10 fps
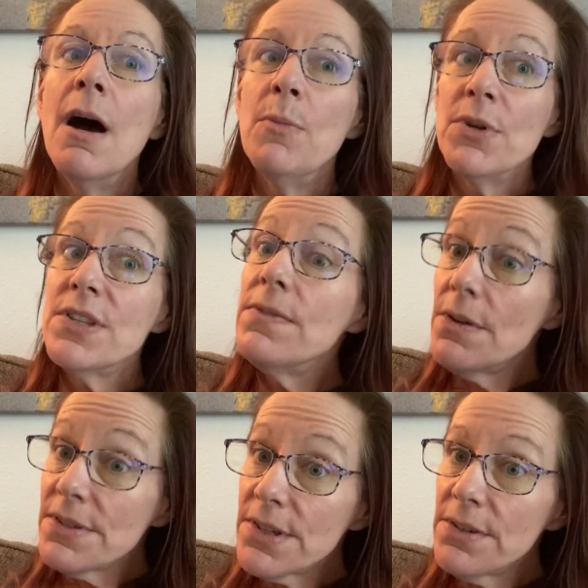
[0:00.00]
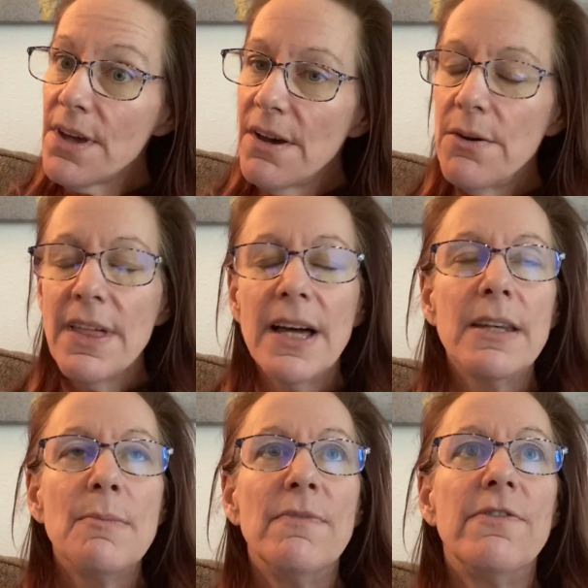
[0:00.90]
Most of you also know
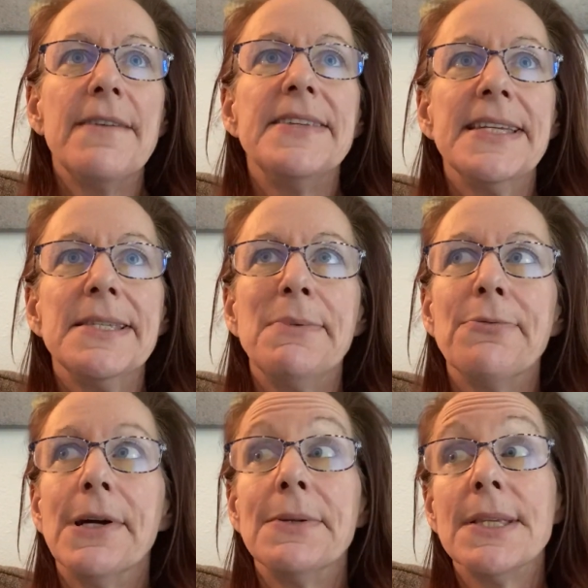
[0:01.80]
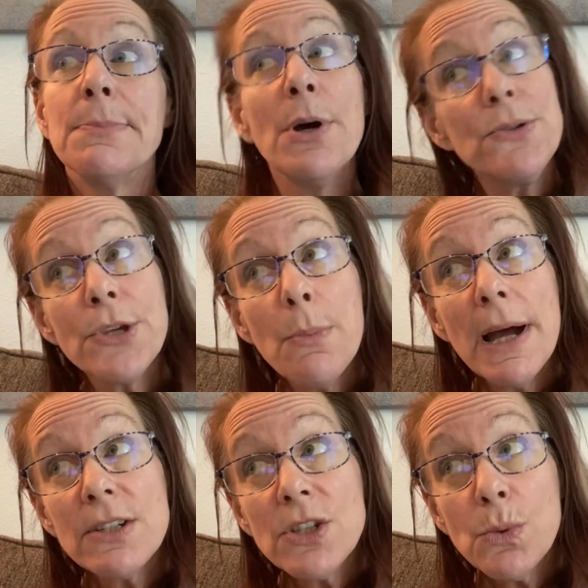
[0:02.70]
that 5 days before I was supposed to go
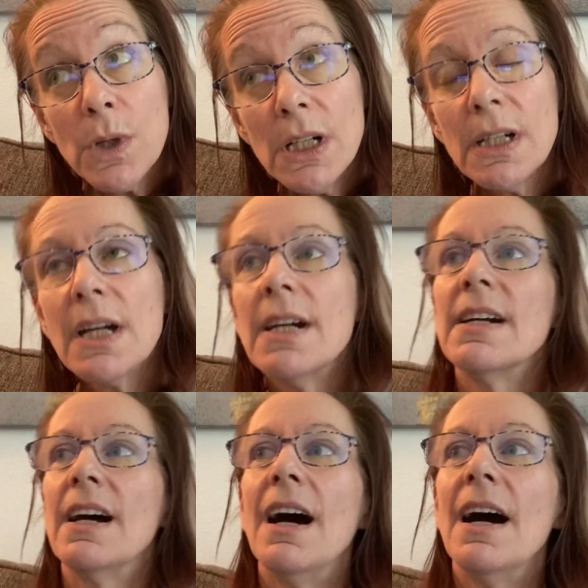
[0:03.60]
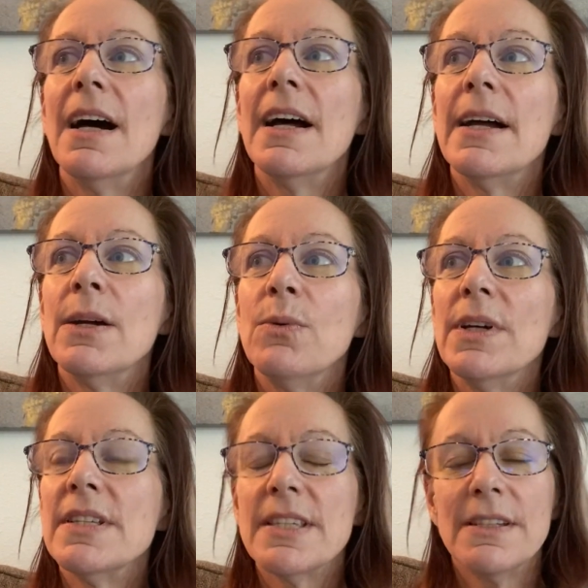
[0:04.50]
back to work, I
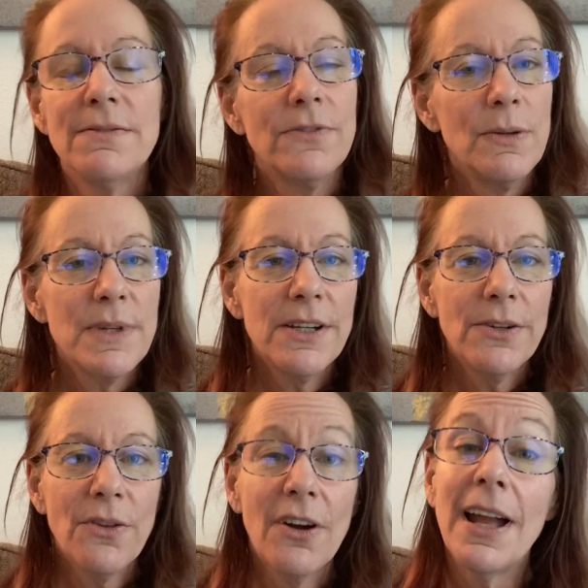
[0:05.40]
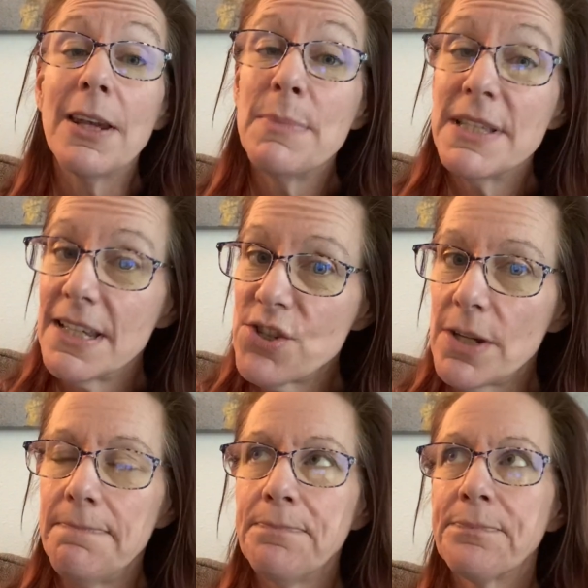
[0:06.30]
was informed I no longer had a position.